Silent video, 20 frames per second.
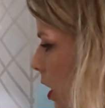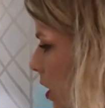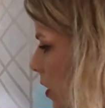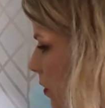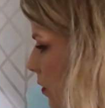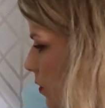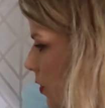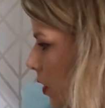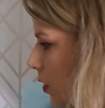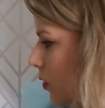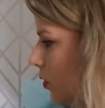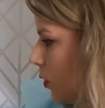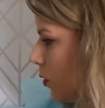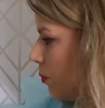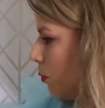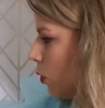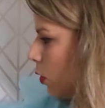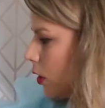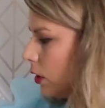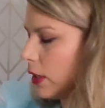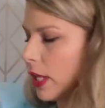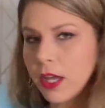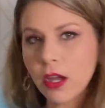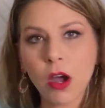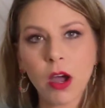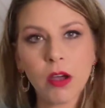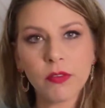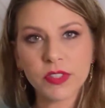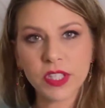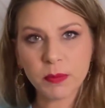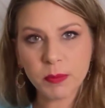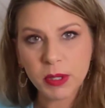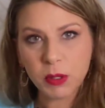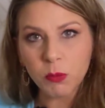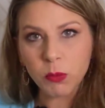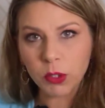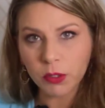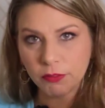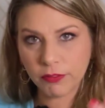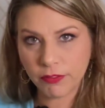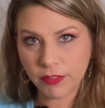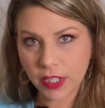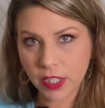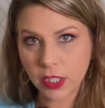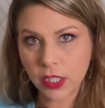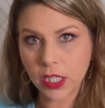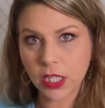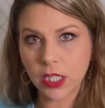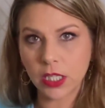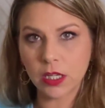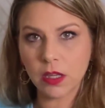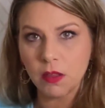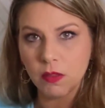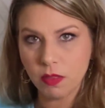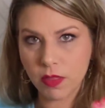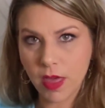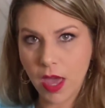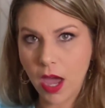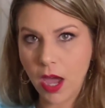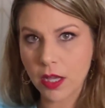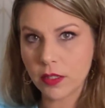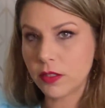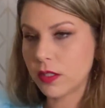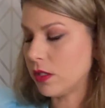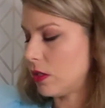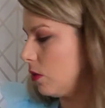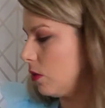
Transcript: There's also more layoffs. I mean, we're feeling that,